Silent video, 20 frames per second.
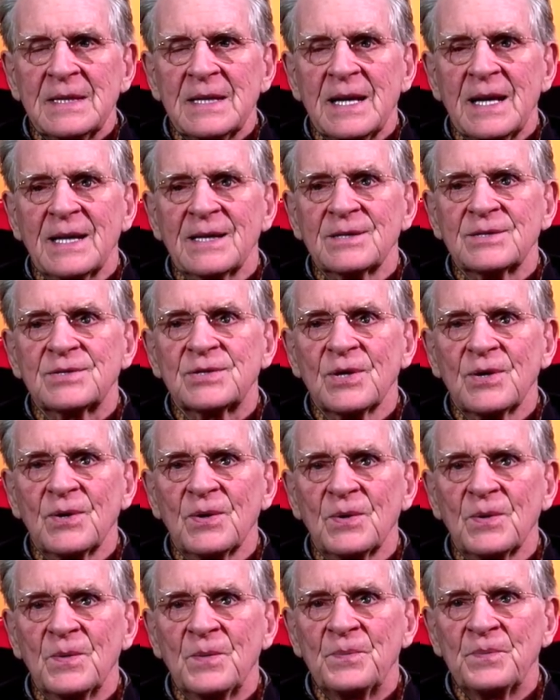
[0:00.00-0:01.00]
And
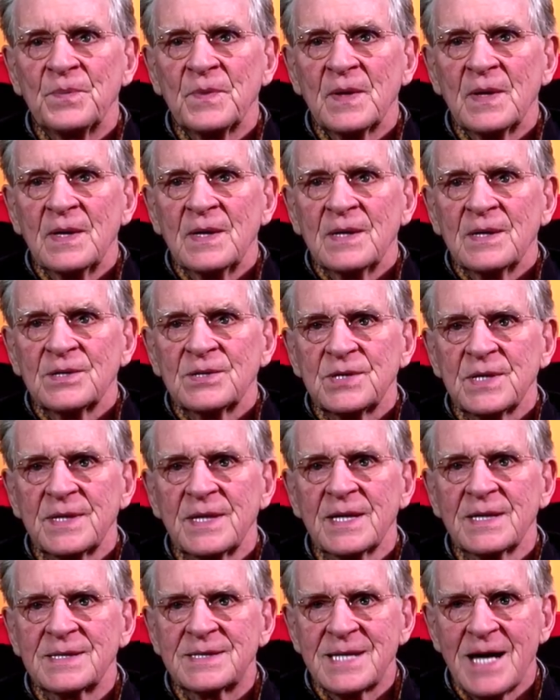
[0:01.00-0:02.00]
so she
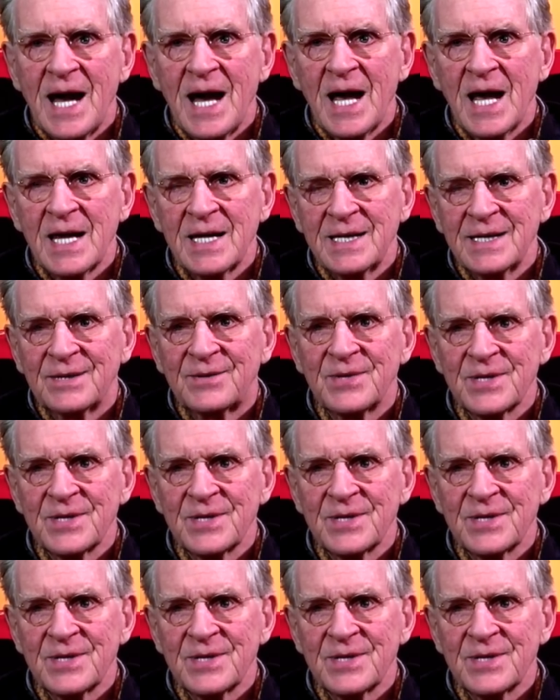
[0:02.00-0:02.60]
then tied